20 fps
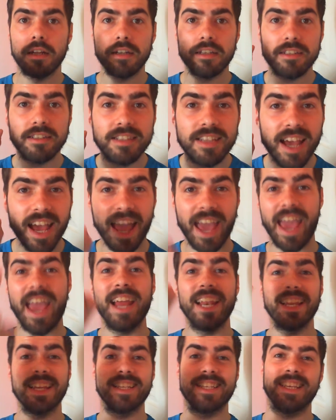to
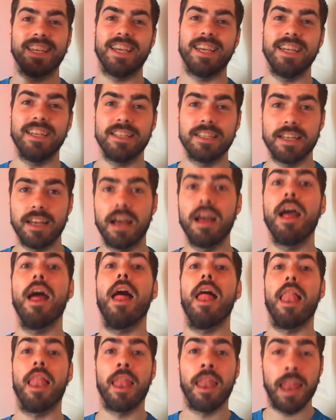Hennessy's
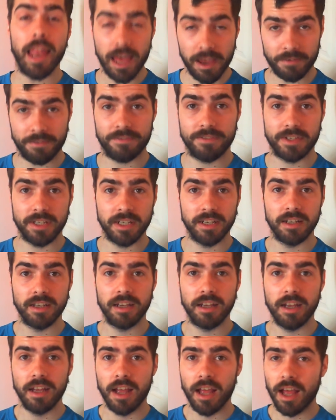left.
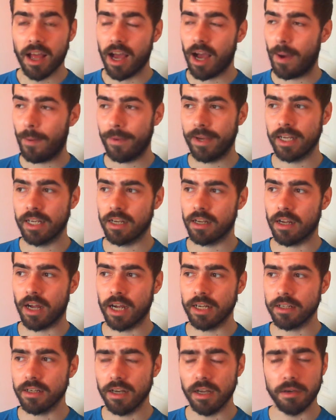I mean, I
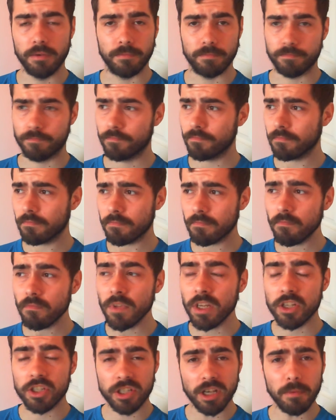don't know.
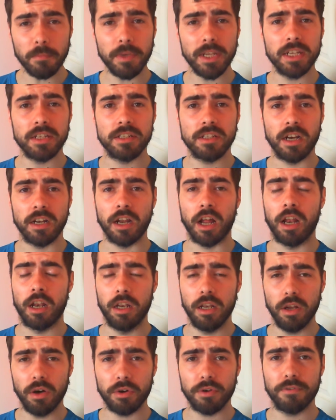Somebody has done a
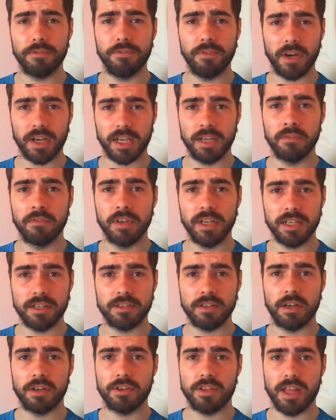lot of fucking
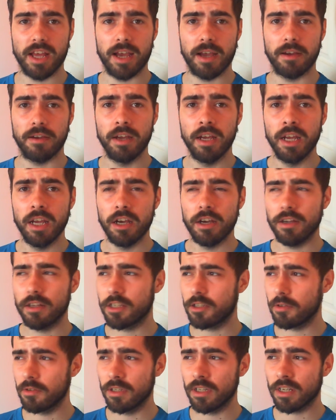research there. I
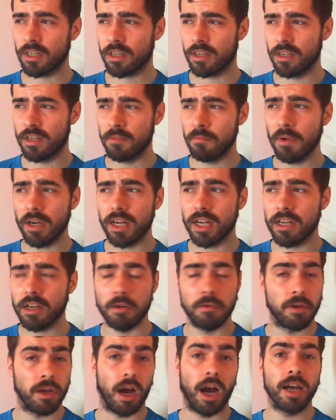
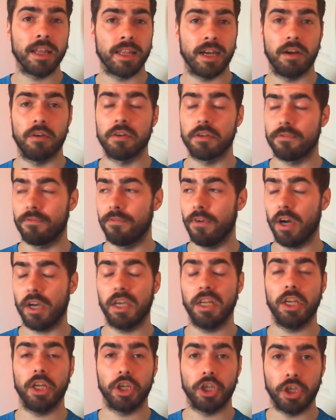thought it was
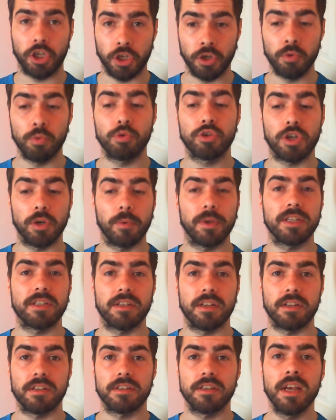fucking a huge
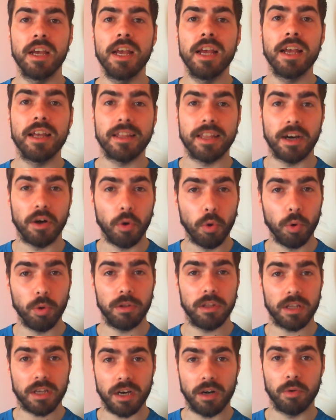coincidence that all
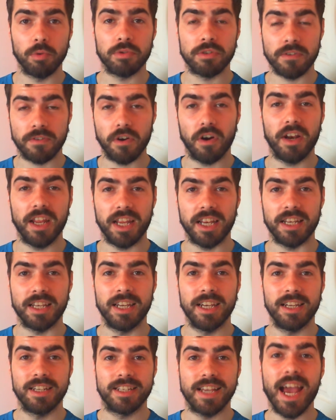the goals have gone in
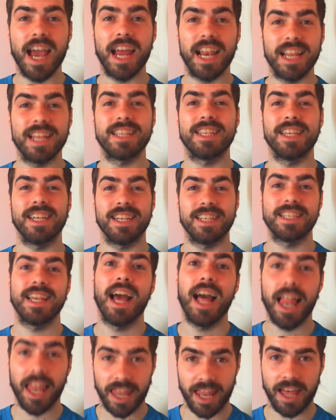to Hennessy's
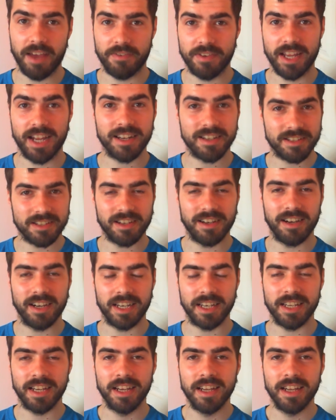left-hand side.